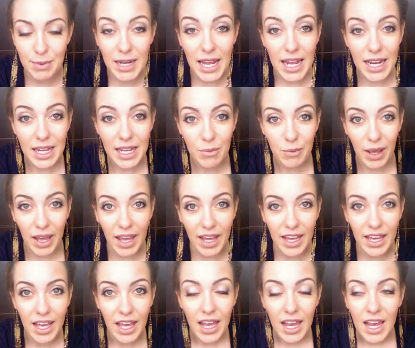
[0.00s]
But
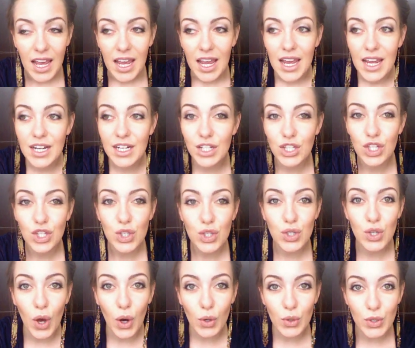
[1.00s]
anyway, it is
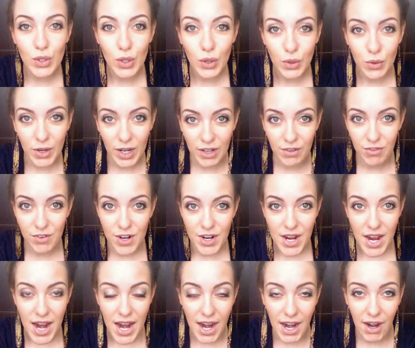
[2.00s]
so, so great for
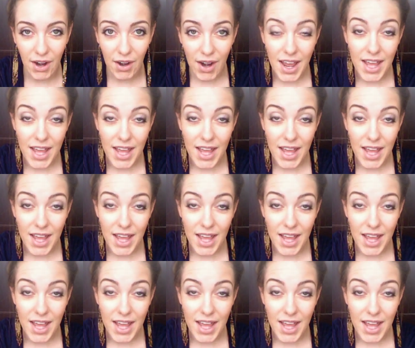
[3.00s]
your hair,